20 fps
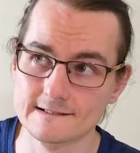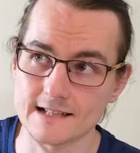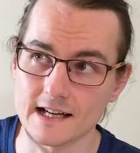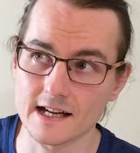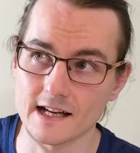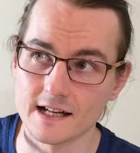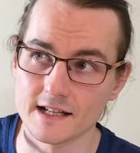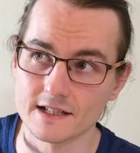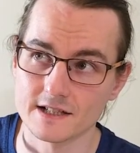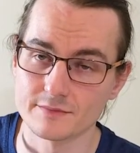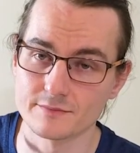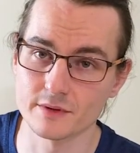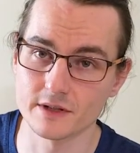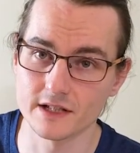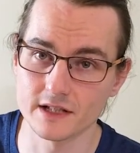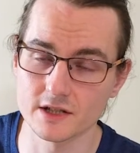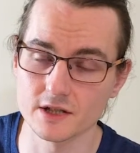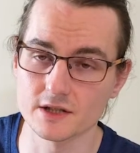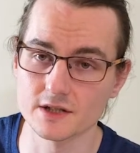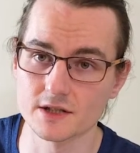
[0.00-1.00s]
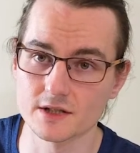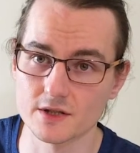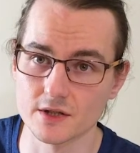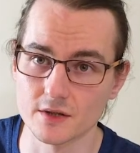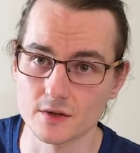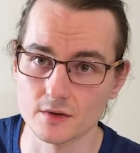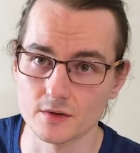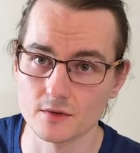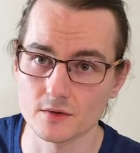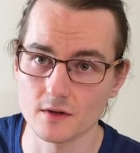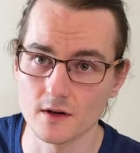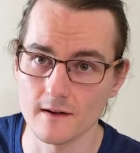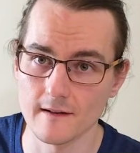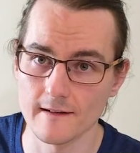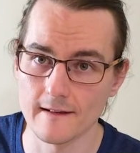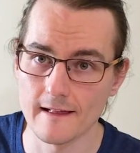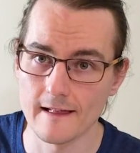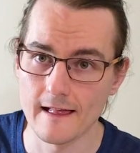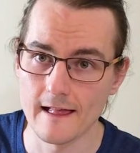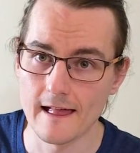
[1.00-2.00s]
is pretty good too,
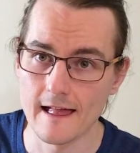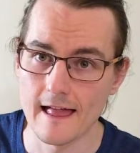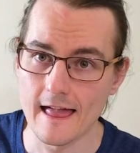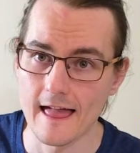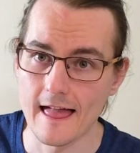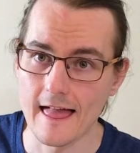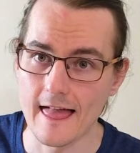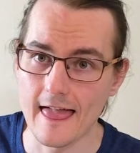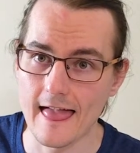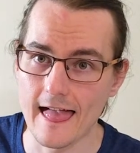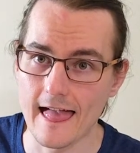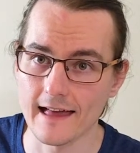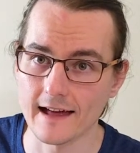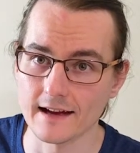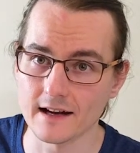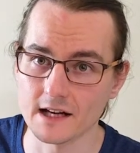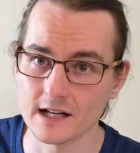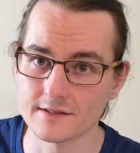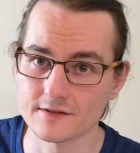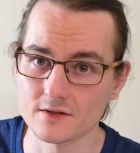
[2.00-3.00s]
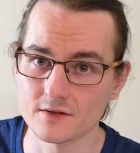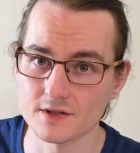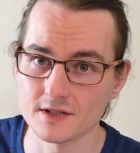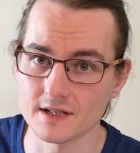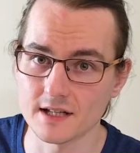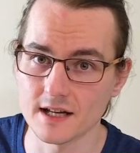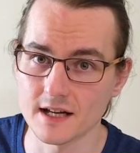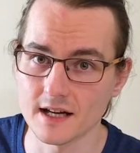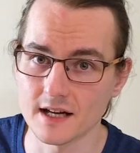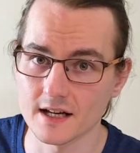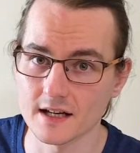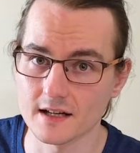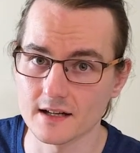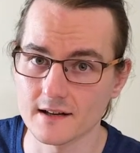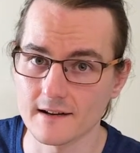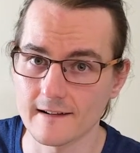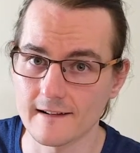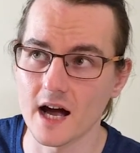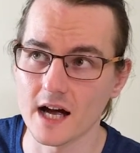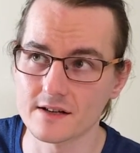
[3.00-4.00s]
and I have to
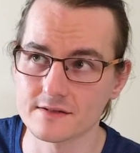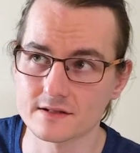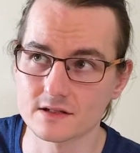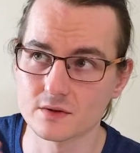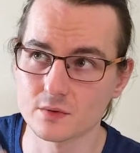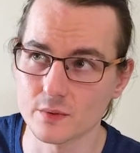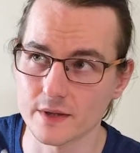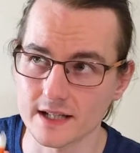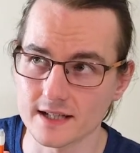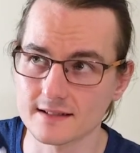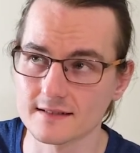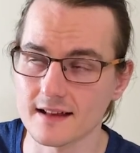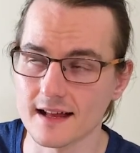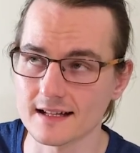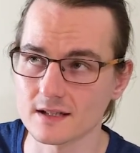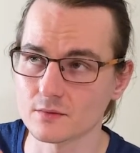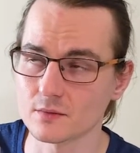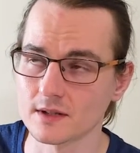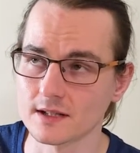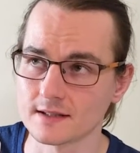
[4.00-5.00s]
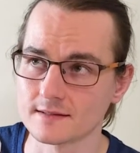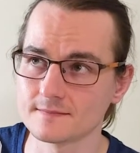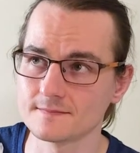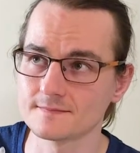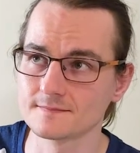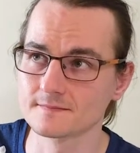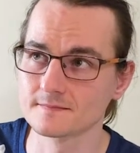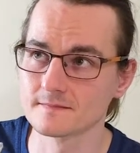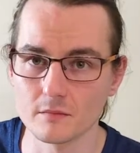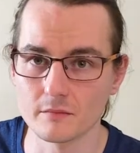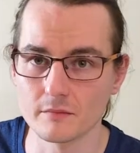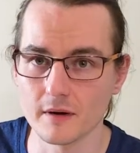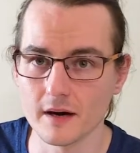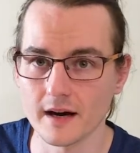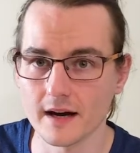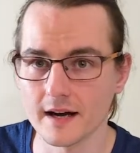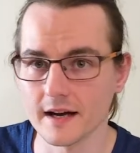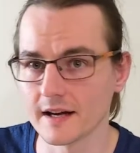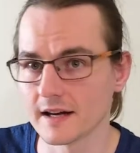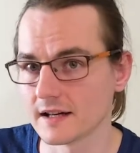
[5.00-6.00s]
say I've tweaked that one
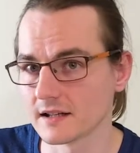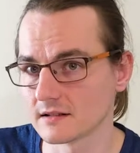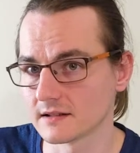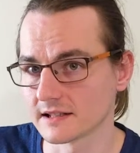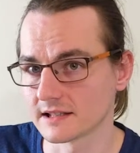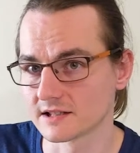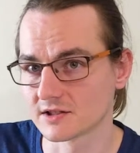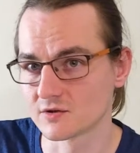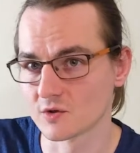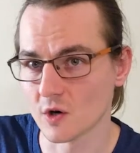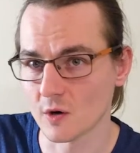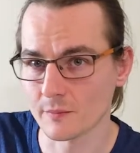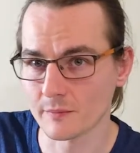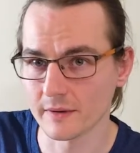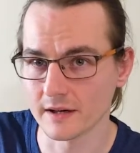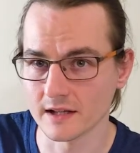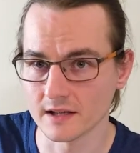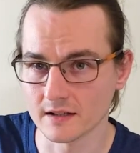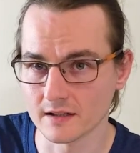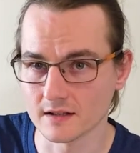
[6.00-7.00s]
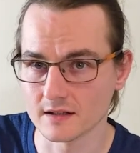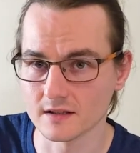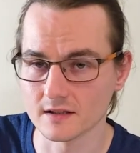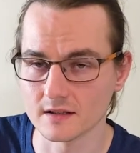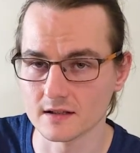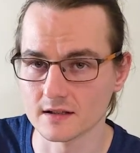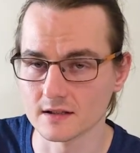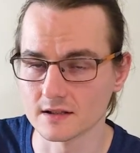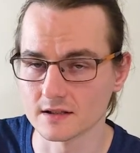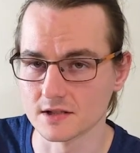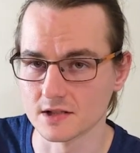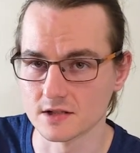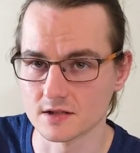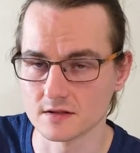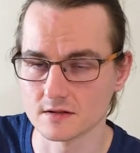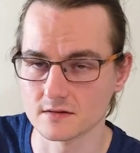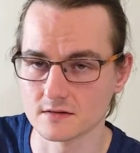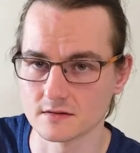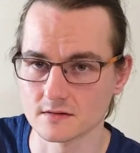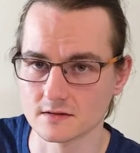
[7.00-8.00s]
by like dropping
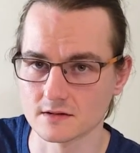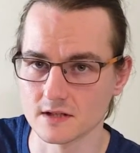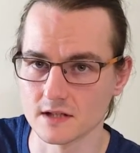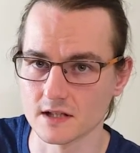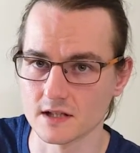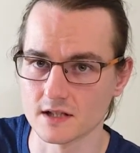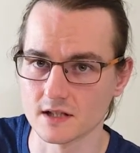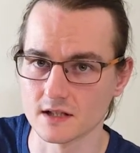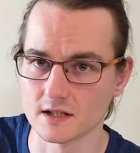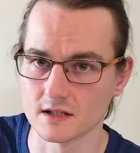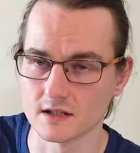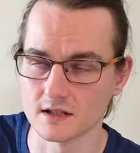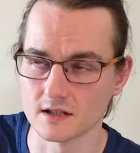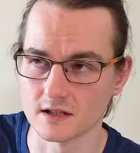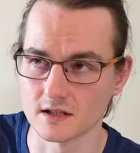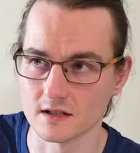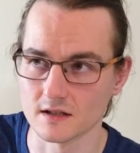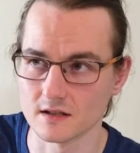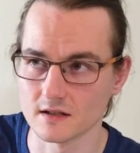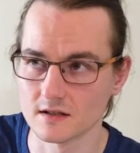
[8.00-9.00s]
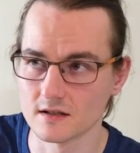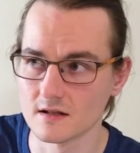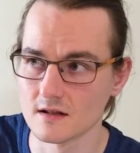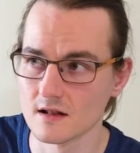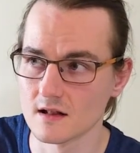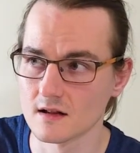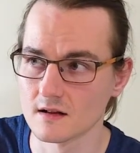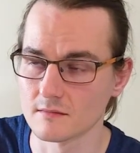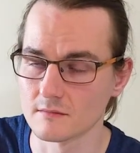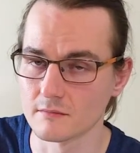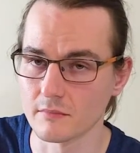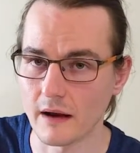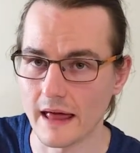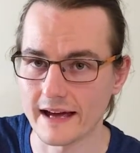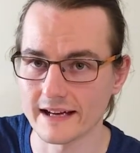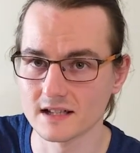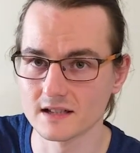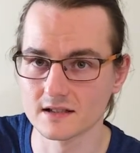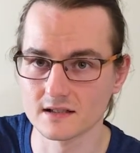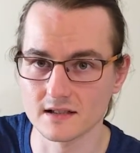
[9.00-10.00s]
the
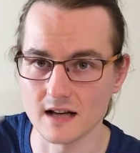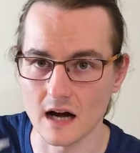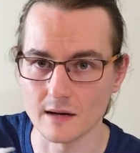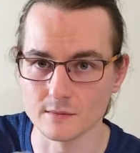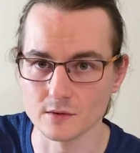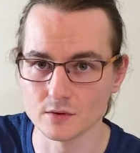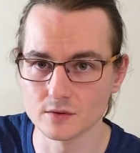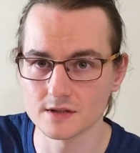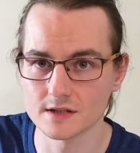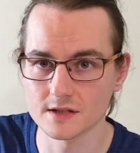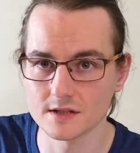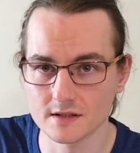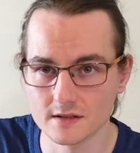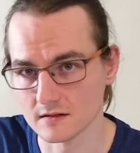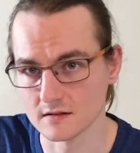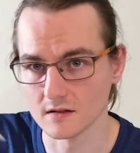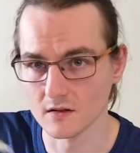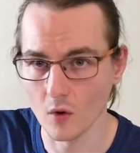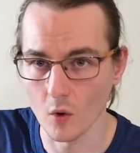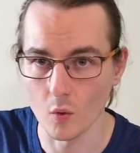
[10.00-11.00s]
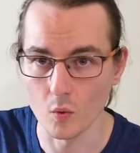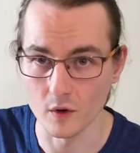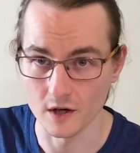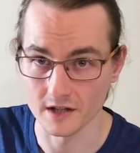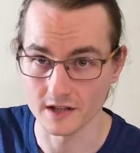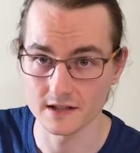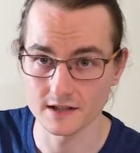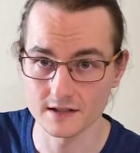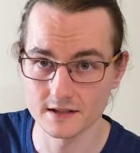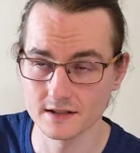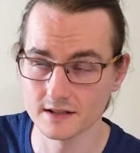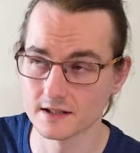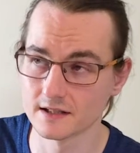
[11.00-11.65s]
black gamut lower,